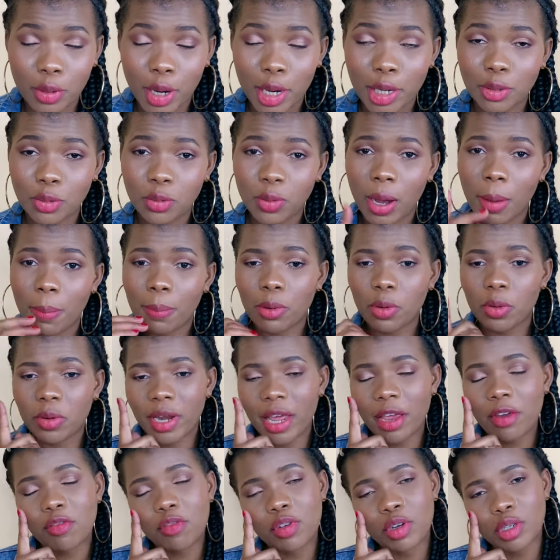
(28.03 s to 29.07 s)
I do
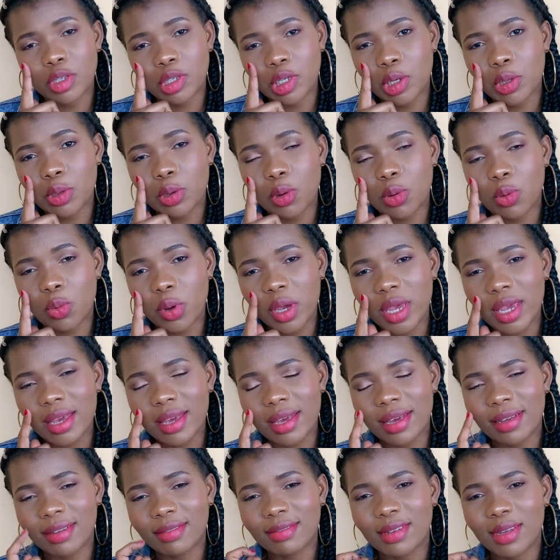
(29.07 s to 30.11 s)
upload every single
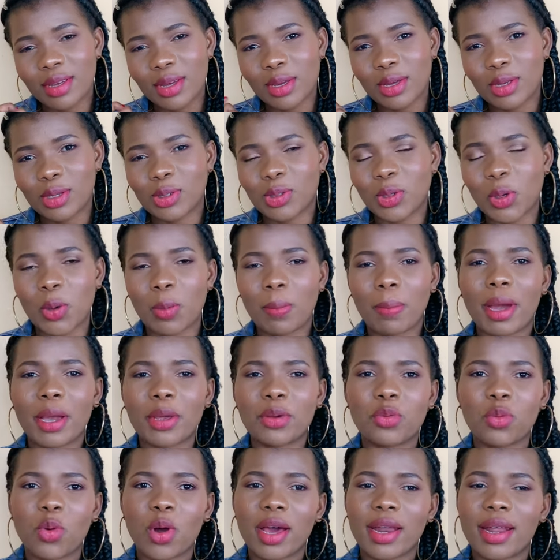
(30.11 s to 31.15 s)
week, so you
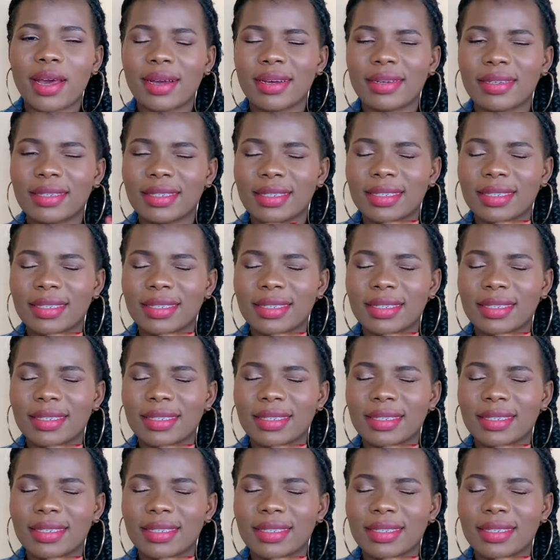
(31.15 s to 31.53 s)
might wanna